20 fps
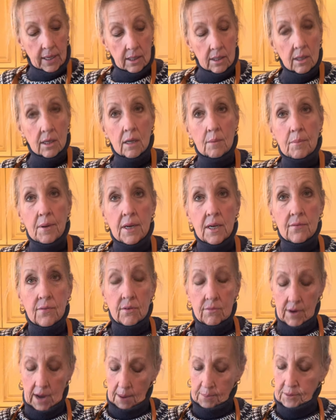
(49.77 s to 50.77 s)
a little bit of a
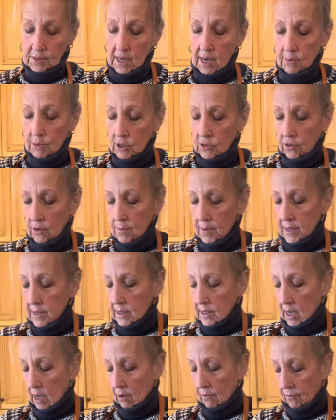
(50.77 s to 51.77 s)
wrap sandwich for
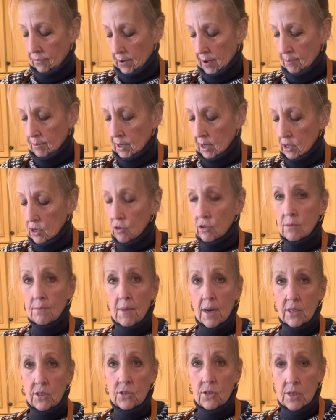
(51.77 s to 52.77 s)
myself. I'm going to use
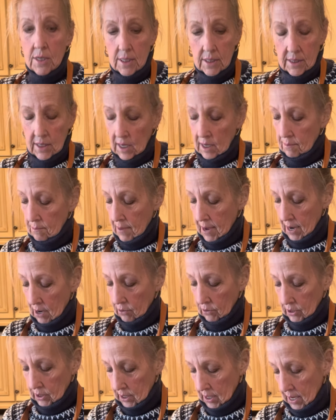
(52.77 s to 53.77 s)
mustard instead of mayo
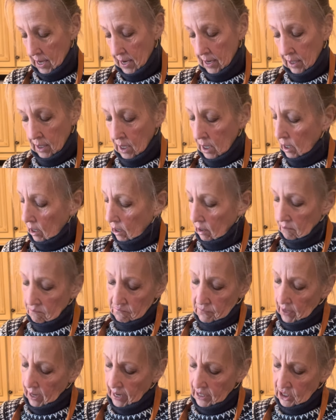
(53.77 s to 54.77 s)
today.
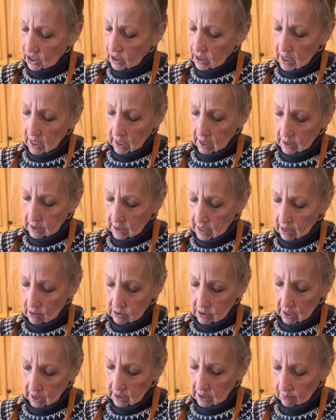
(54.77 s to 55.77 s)
I just think it sounds
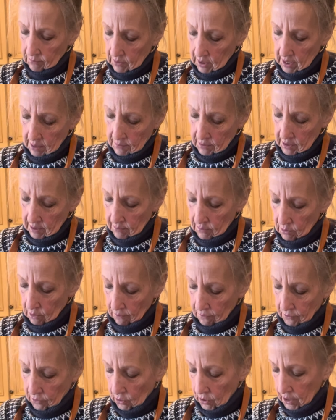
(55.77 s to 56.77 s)
like something I'm in the mood
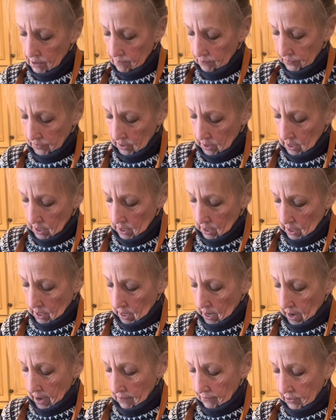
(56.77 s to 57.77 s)
for.
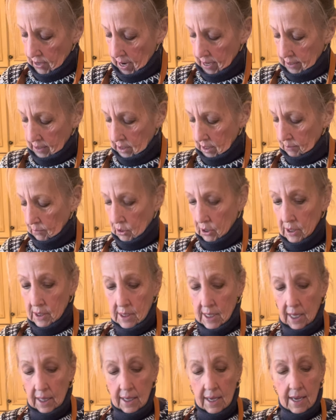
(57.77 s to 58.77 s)
I've got some good
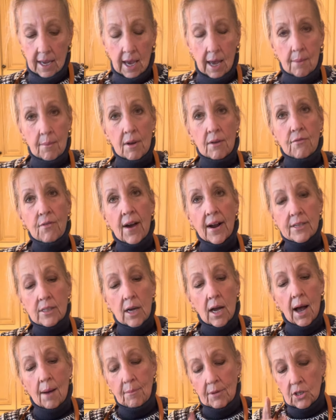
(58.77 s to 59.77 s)
deli ham. In fact,
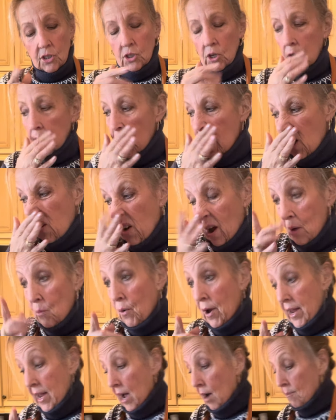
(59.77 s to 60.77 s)
I'm going to show you how I
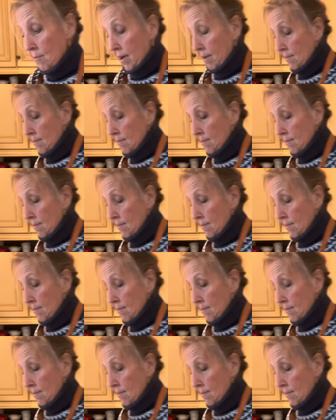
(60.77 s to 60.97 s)
weigh out my